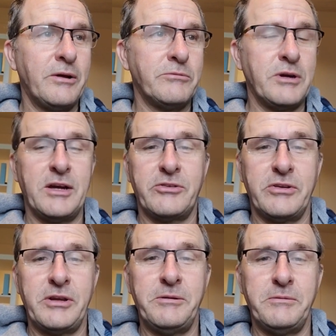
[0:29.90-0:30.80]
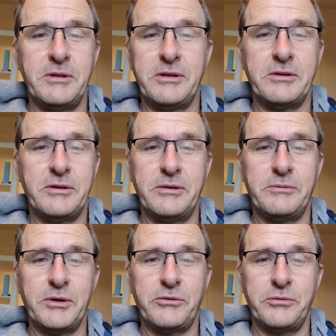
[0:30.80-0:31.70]
we're actually willing to
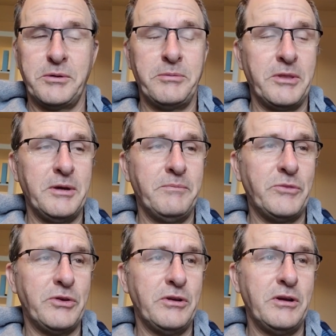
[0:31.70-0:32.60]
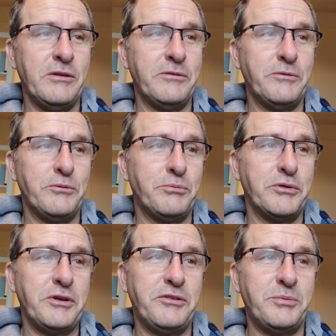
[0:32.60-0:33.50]
work through with them to
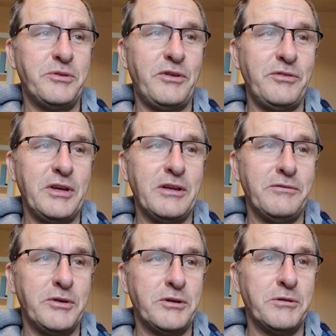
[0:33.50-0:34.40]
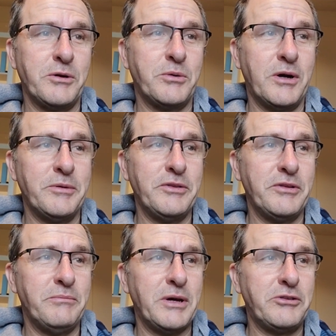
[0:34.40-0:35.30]
pretty specific inverter requirements
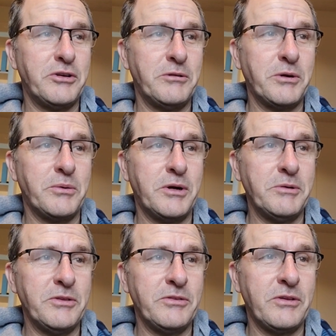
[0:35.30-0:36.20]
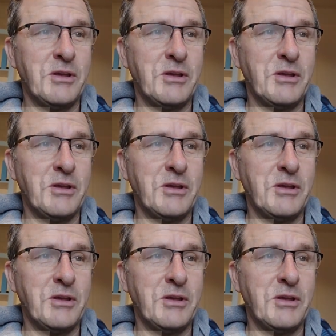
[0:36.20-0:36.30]
and battery requirements.